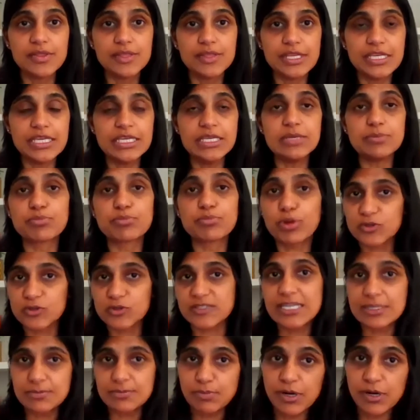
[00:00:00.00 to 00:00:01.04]
the
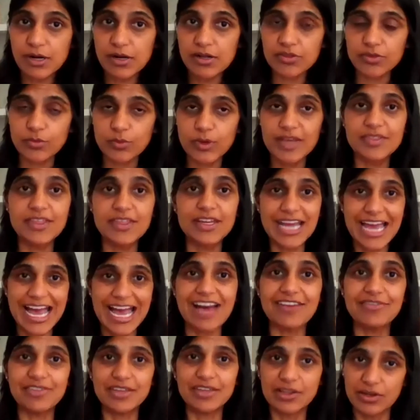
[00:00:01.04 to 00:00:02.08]
prostate pathway that are
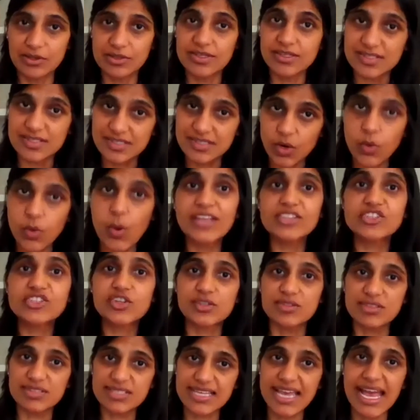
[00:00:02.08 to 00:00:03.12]
having
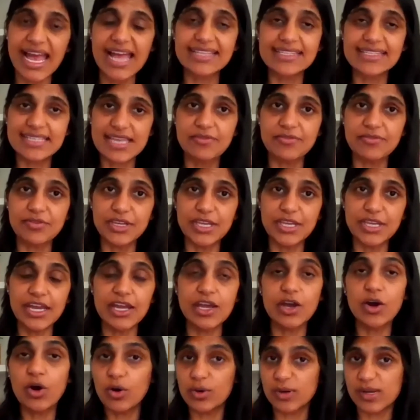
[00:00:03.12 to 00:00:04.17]
sequential scans every
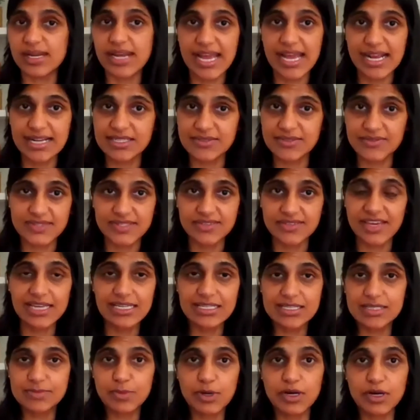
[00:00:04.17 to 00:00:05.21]
year on an active
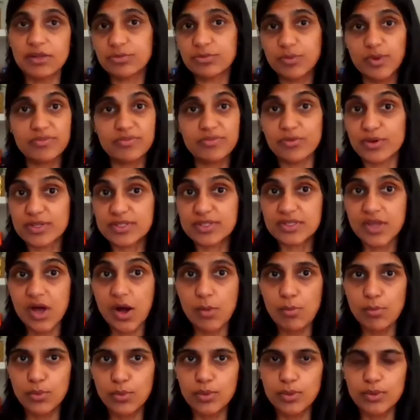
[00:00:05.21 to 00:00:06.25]
surveillance pathway, for
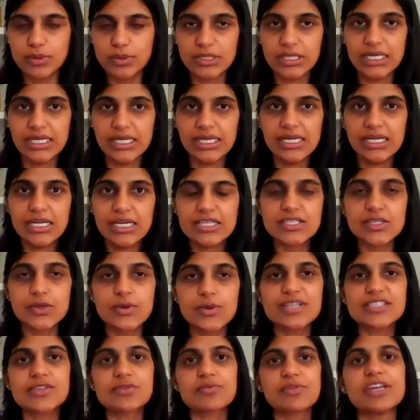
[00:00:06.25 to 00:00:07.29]
example. So
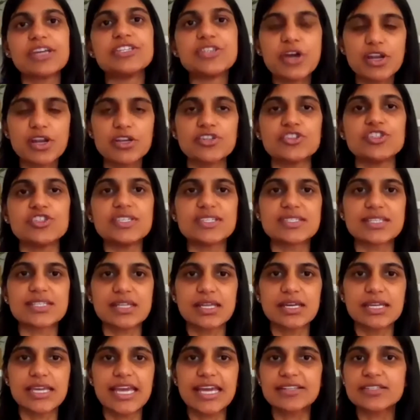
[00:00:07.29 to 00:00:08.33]
as a radiologist, I
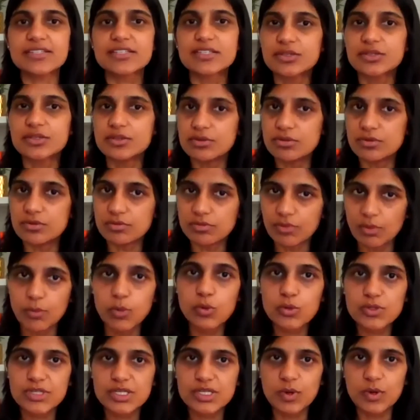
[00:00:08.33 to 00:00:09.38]
get to
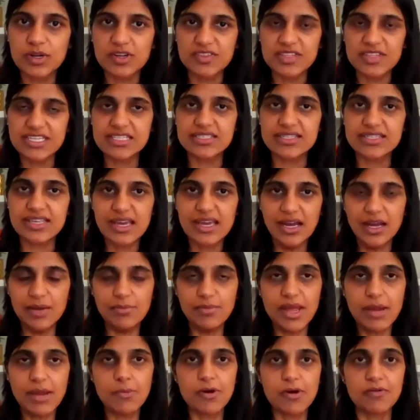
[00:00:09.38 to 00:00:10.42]
reporting one of these
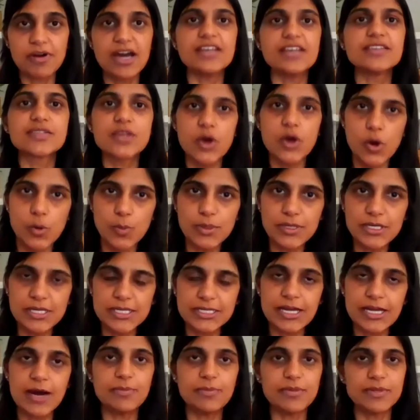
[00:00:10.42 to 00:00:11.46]
MRIs, open it
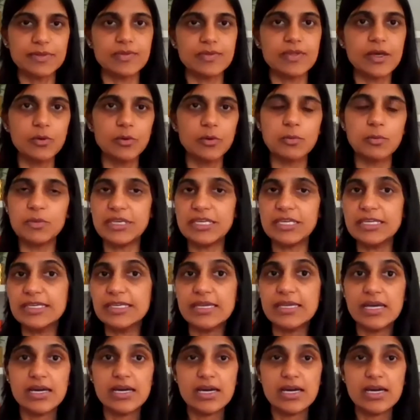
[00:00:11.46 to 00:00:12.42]
up, and there will be